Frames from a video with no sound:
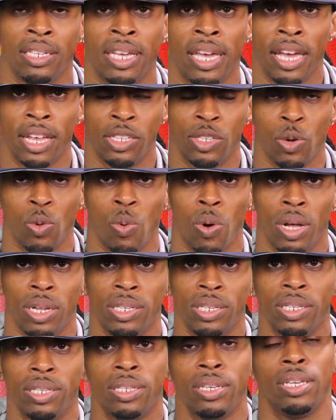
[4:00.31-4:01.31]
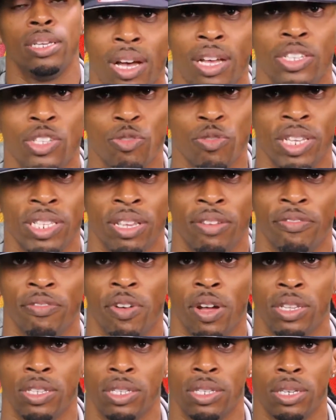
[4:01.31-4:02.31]
it geared towards us raising
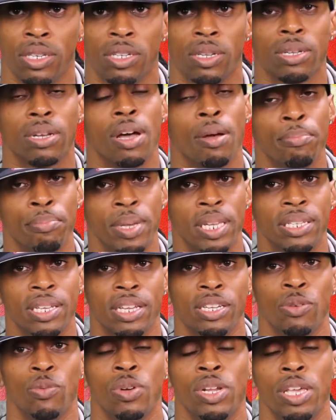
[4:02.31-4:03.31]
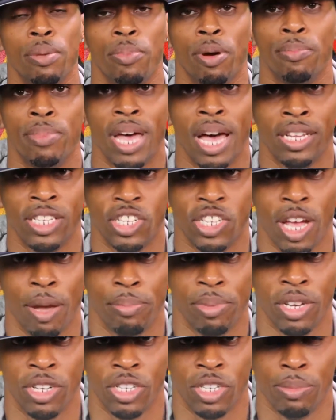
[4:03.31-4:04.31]
funds to compete at the World Hip Hop Dance
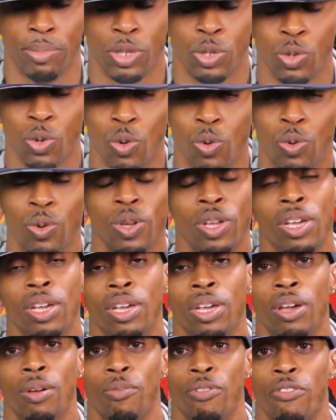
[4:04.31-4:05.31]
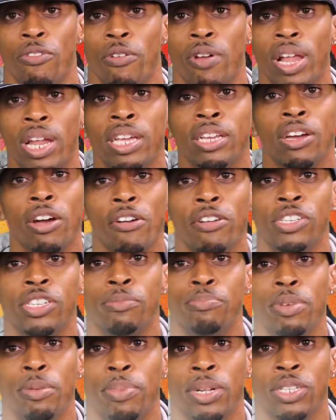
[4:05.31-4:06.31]
Championship. So we're really
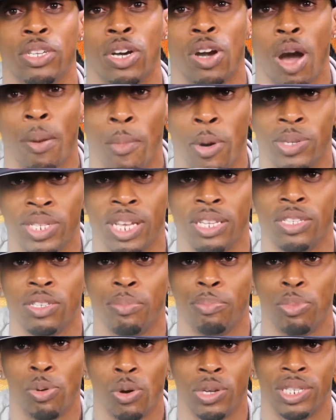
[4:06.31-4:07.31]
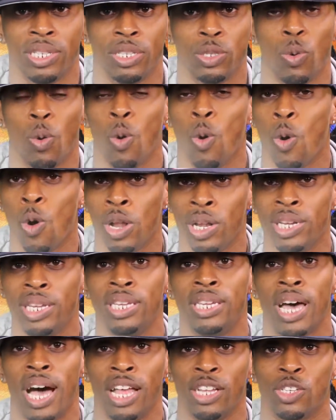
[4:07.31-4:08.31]
encouraging people to come out and support it. All
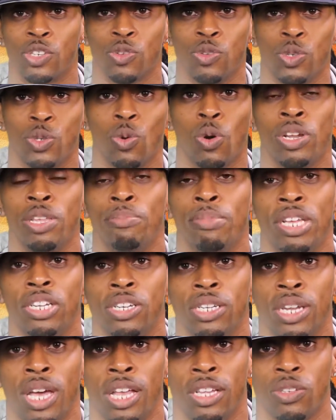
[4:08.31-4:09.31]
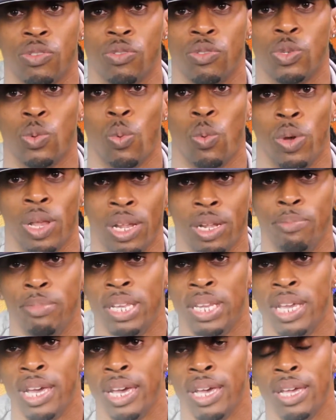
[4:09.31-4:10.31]
the dance crews, all the major dance crews will
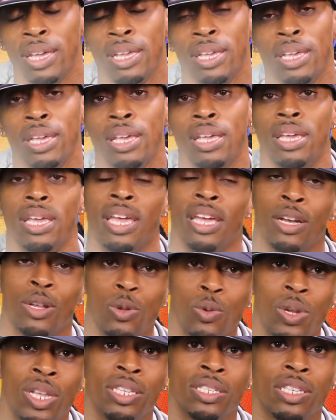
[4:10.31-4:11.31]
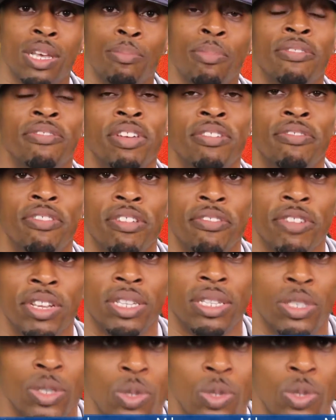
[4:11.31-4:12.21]
be there, including some of your favorite